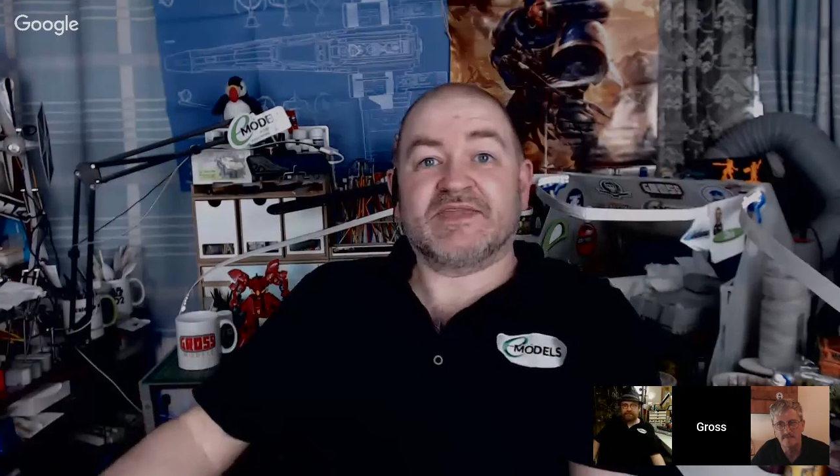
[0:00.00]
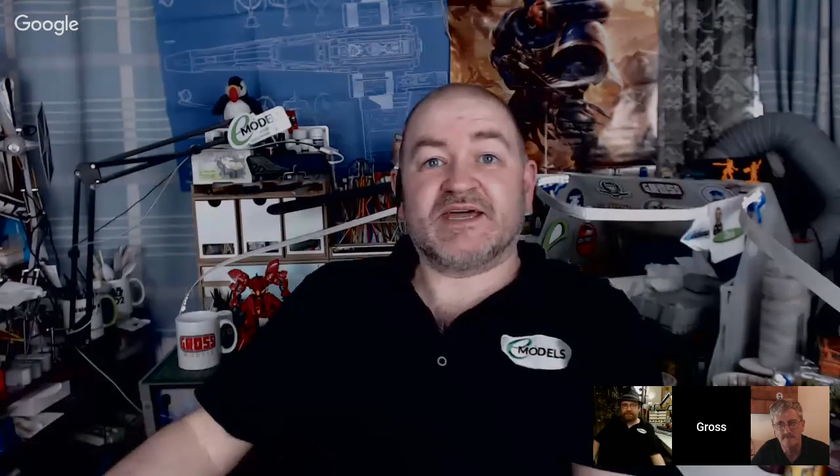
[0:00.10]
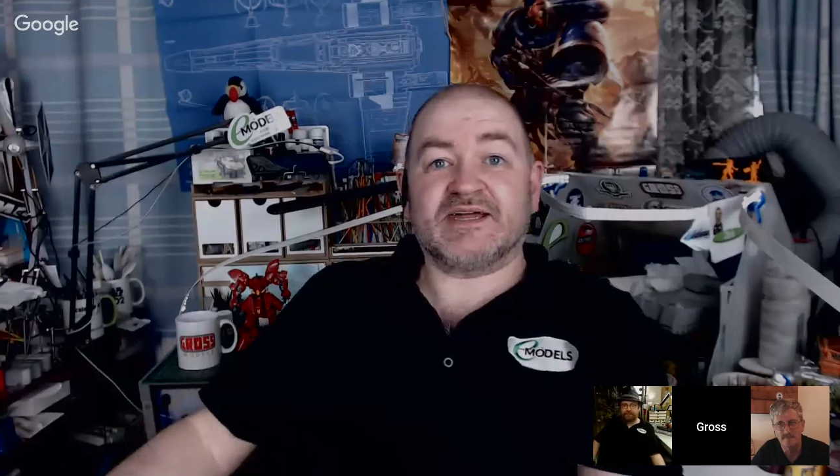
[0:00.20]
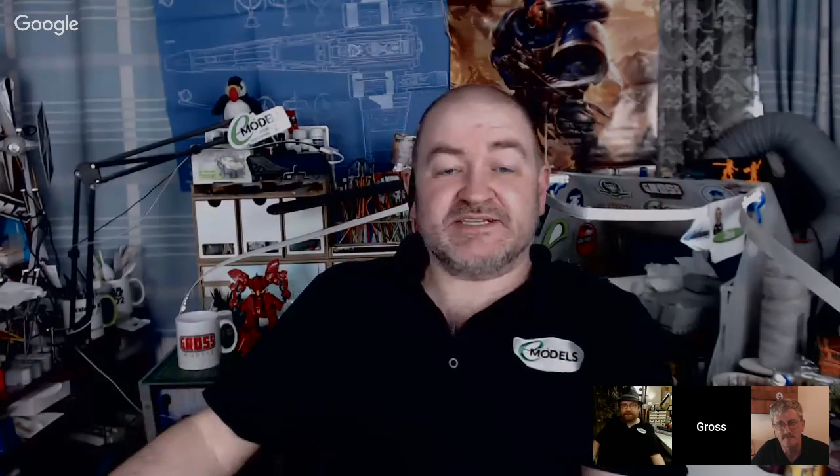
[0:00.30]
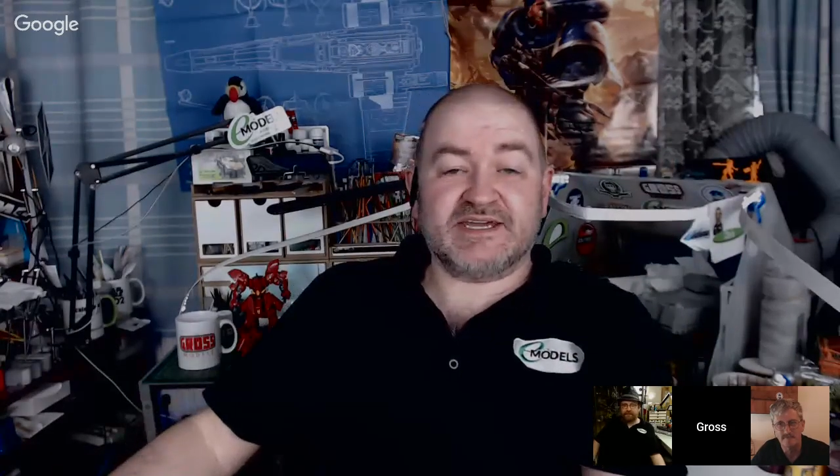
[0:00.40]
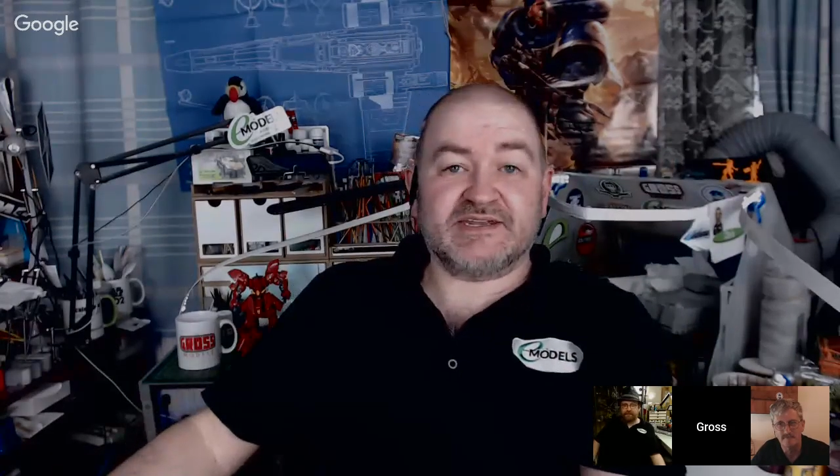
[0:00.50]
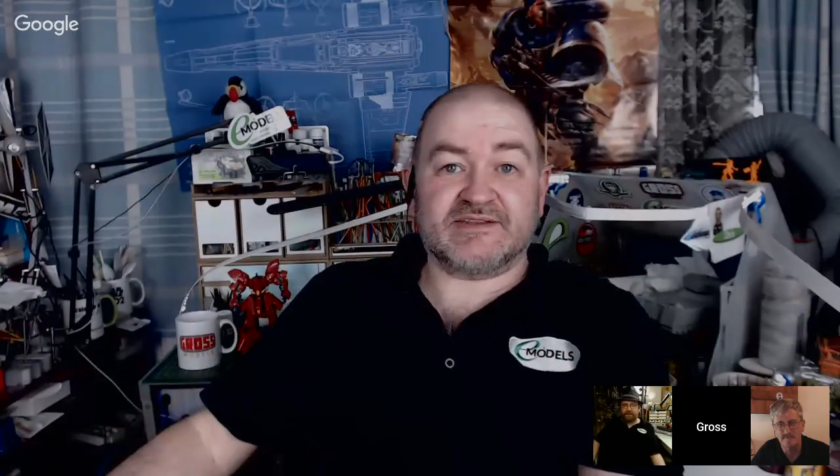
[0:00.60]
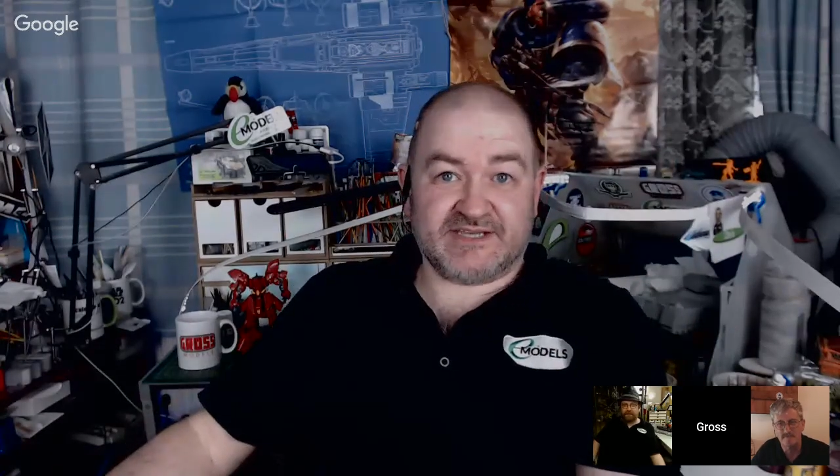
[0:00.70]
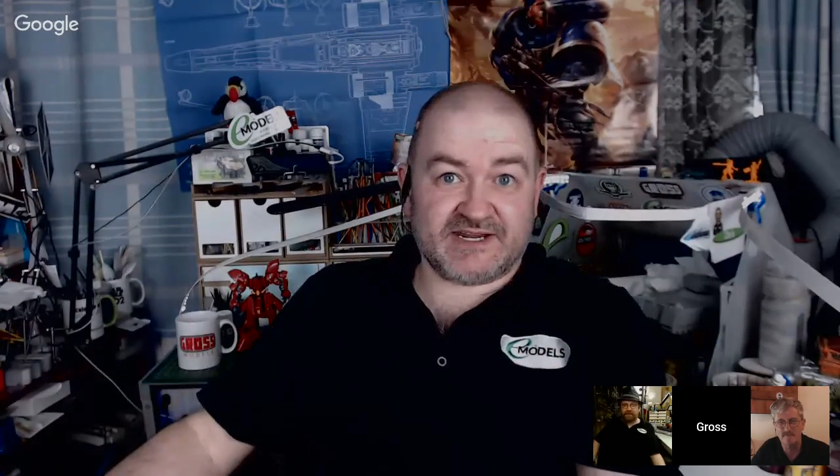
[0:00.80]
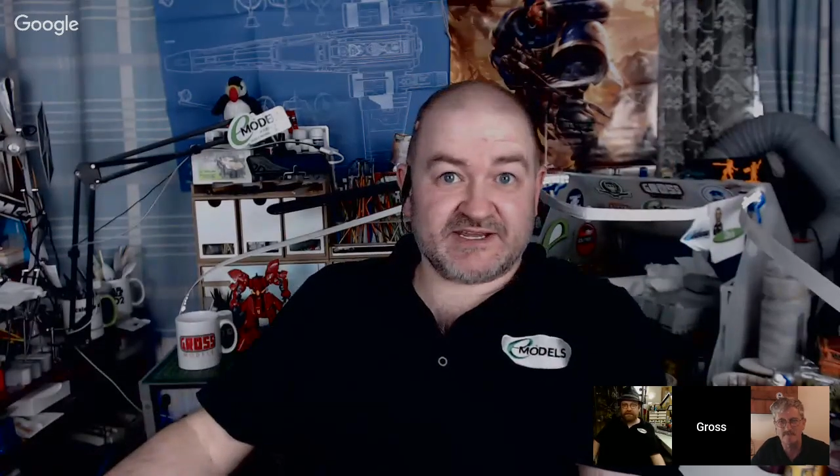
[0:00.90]
Ted
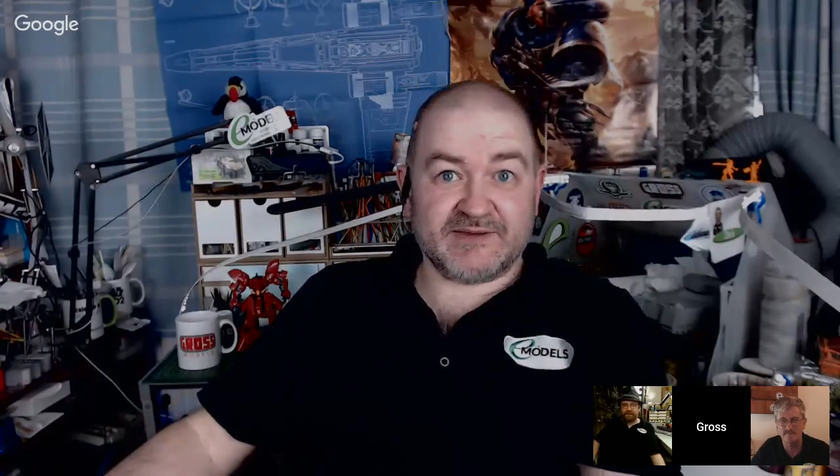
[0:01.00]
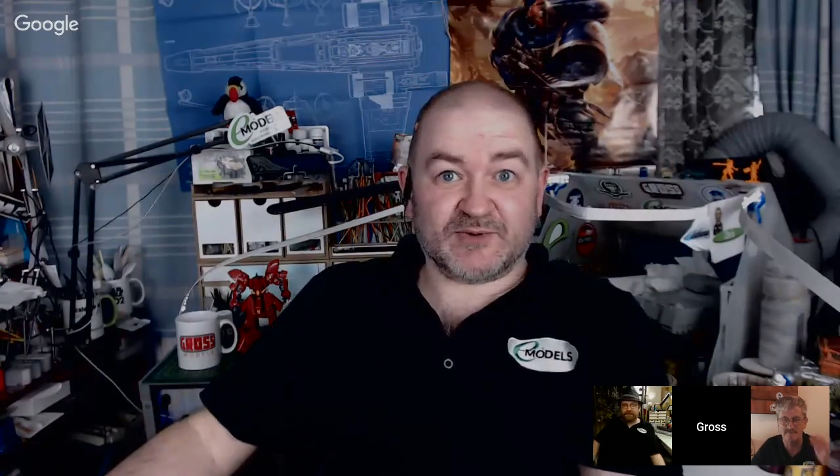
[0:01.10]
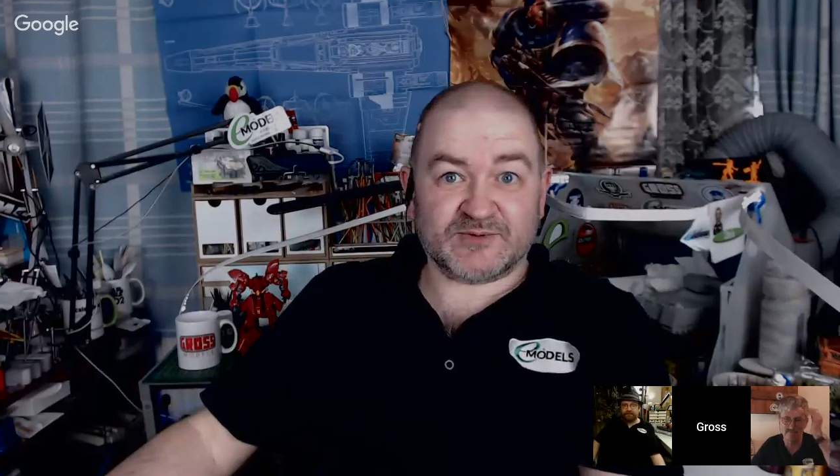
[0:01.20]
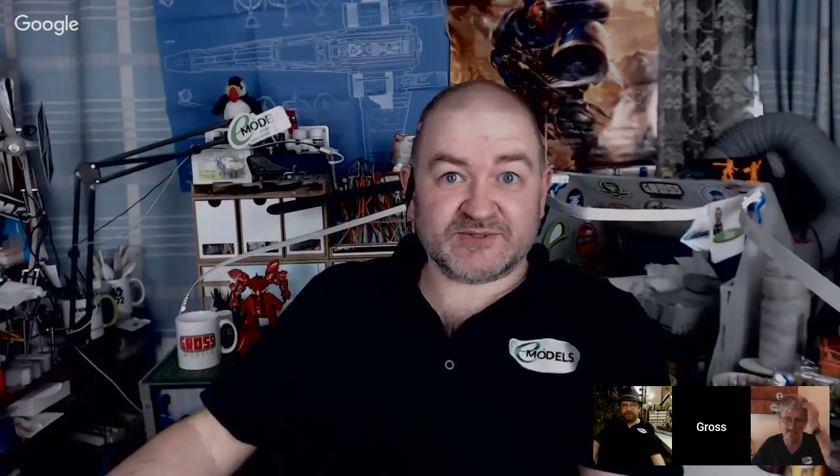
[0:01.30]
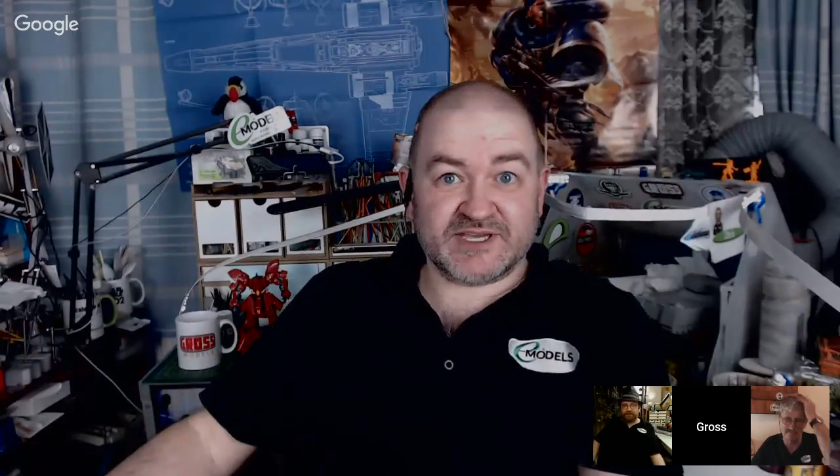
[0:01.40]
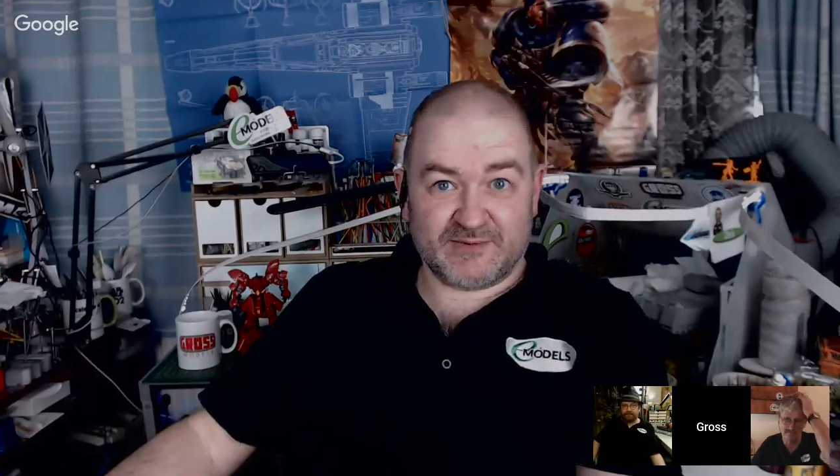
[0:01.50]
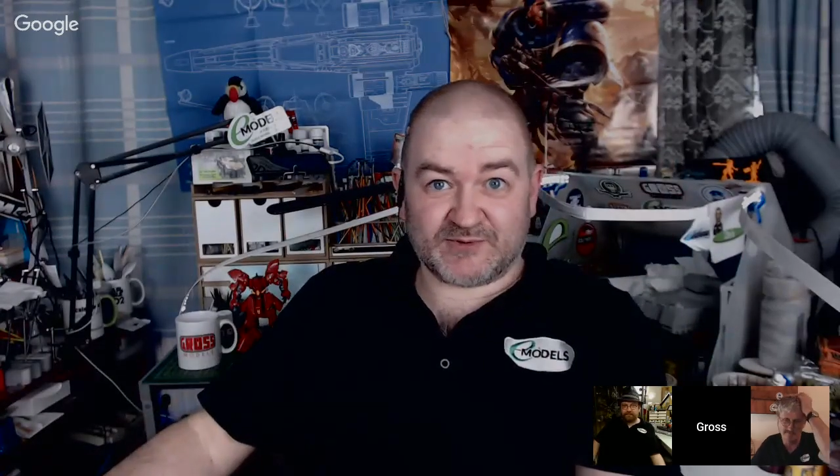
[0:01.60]
at eModels,